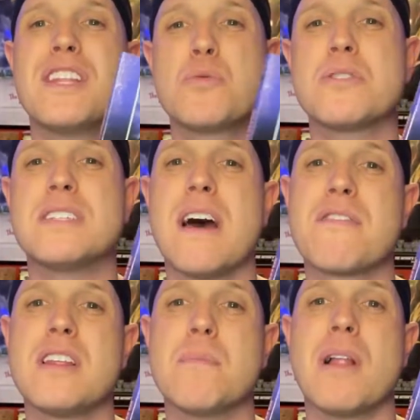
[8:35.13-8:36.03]
This was
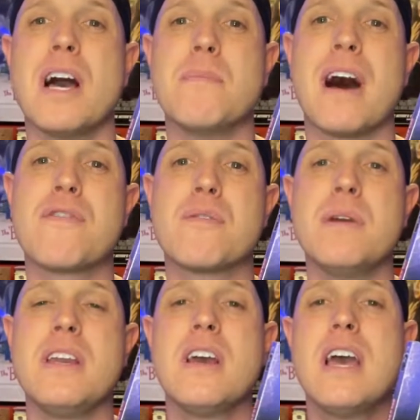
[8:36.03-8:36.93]
definitely a blind buy for
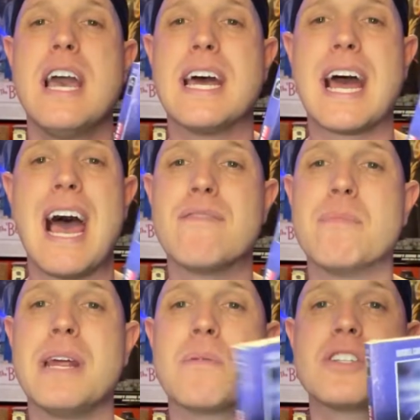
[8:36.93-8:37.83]
me, and I haven't
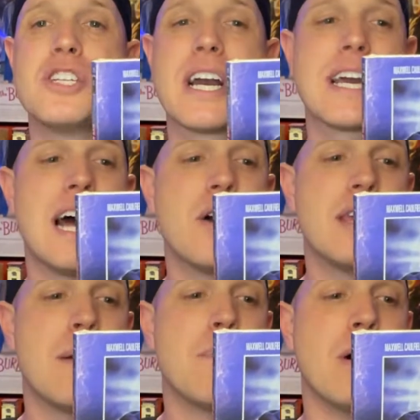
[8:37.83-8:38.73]
been able to check it out
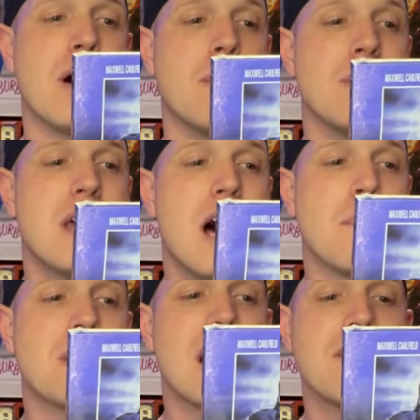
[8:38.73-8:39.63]
yet, but I'm
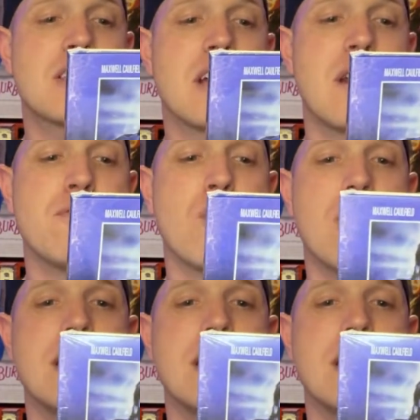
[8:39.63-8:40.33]
kind of excited for it.